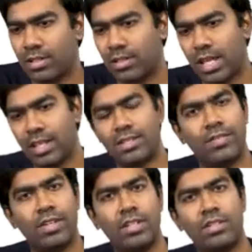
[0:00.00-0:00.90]
There is
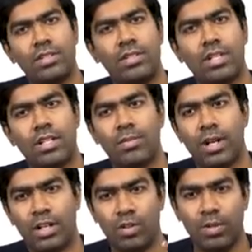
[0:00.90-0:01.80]
evidence that the
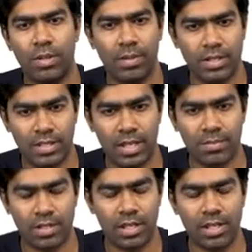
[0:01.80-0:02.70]
prolactinoma remains same
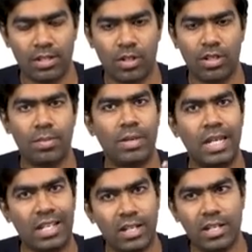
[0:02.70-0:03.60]
size, or they may
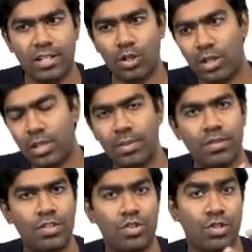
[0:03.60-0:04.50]
increase, or they may
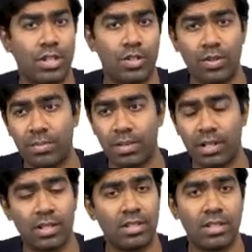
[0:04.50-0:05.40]
even shrink during
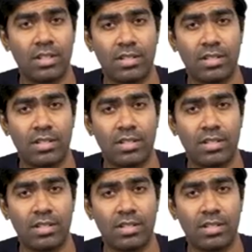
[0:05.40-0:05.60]
pregnancy,